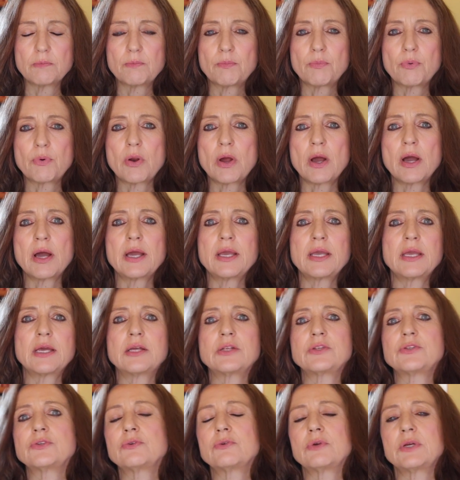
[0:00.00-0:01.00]

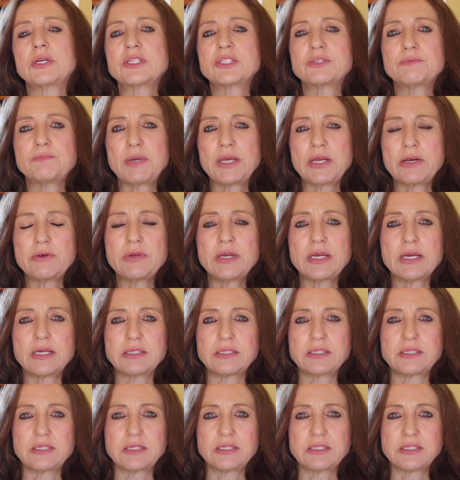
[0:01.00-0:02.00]
prior to
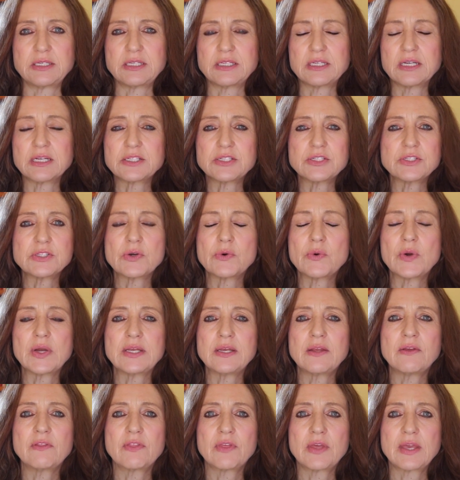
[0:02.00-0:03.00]
experiences. It doesn't know
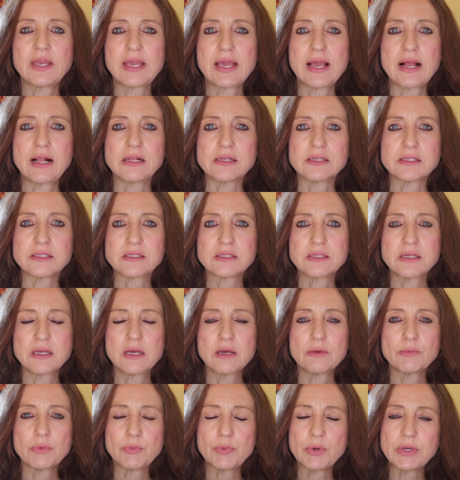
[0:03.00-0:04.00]
anything else.
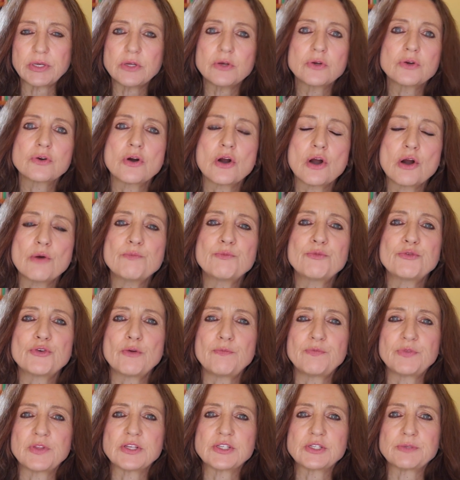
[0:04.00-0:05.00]
But when you come
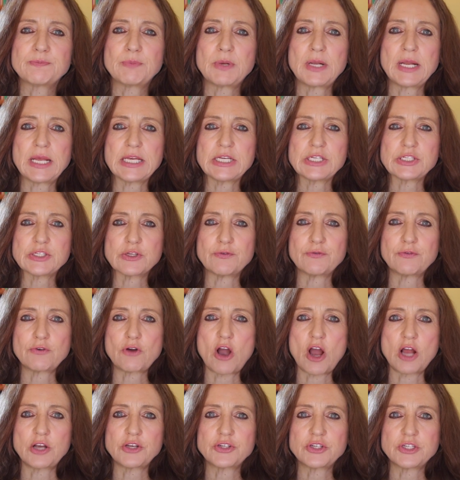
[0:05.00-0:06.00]
from this place of
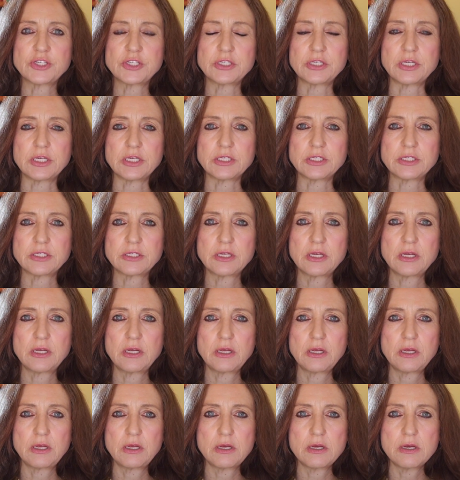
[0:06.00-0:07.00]
consciousness,
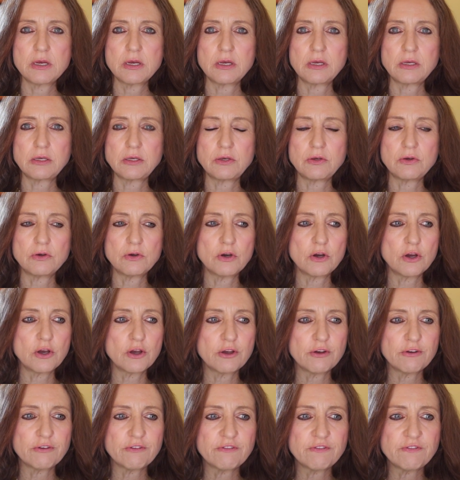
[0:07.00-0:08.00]
your
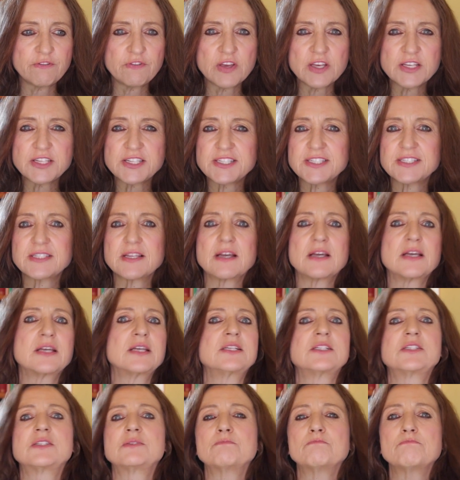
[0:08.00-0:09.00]
vista
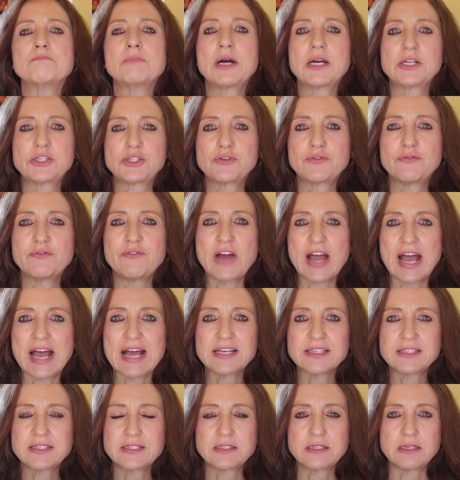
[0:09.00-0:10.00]
is much
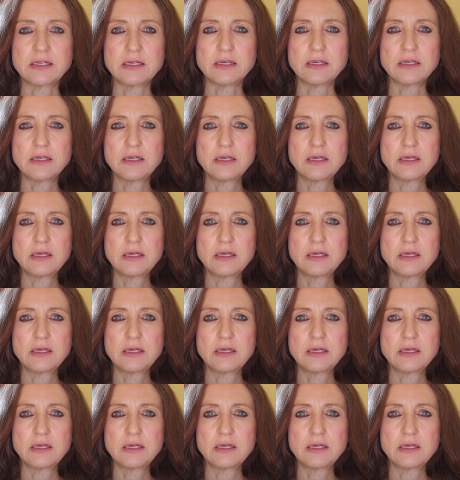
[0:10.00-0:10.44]
vaster.